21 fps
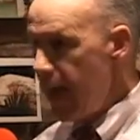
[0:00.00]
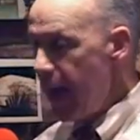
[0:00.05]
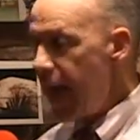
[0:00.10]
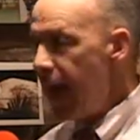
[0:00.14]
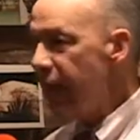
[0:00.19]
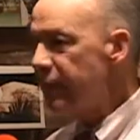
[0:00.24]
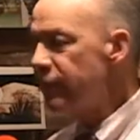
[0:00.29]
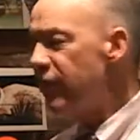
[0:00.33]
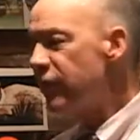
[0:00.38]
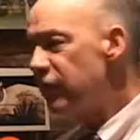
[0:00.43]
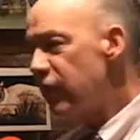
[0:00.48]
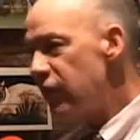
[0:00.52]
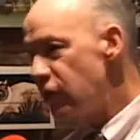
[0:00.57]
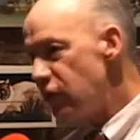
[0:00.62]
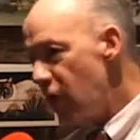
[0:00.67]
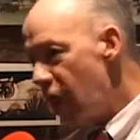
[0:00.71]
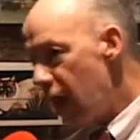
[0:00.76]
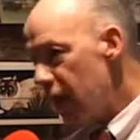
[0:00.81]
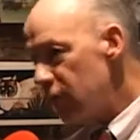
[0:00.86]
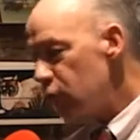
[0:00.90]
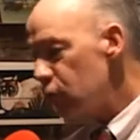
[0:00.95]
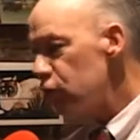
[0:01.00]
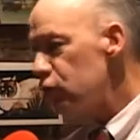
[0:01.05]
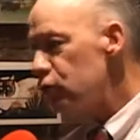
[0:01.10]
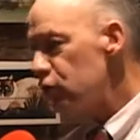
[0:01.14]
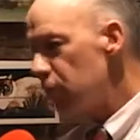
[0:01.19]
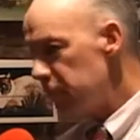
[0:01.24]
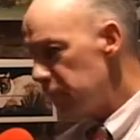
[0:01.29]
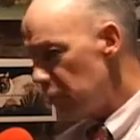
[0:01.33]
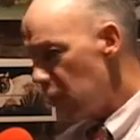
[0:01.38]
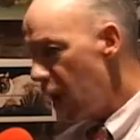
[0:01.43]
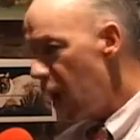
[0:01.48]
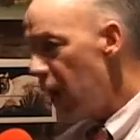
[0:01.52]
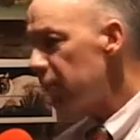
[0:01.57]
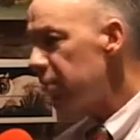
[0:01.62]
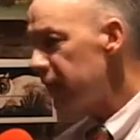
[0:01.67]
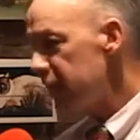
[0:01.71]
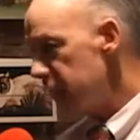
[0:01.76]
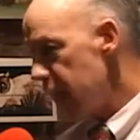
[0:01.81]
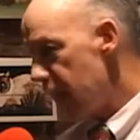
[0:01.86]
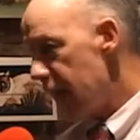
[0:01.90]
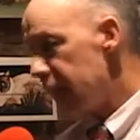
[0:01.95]
and that the doctor should
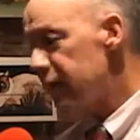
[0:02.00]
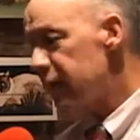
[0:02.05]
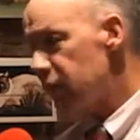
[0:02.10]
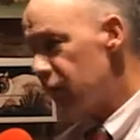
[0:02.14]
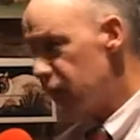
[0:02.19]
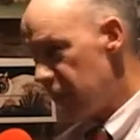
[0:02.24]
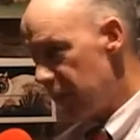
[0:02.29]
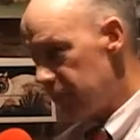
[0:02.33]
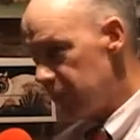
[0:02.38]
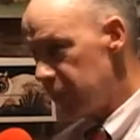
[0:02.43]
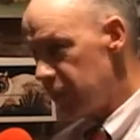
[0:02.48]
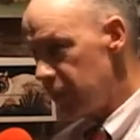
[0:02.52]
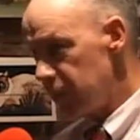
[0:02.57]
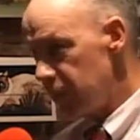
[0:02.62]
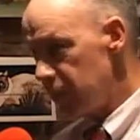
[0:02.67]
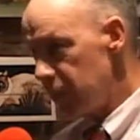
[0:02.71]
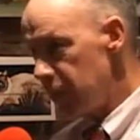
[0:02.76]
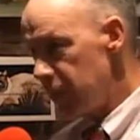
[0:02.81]
probably not accept it.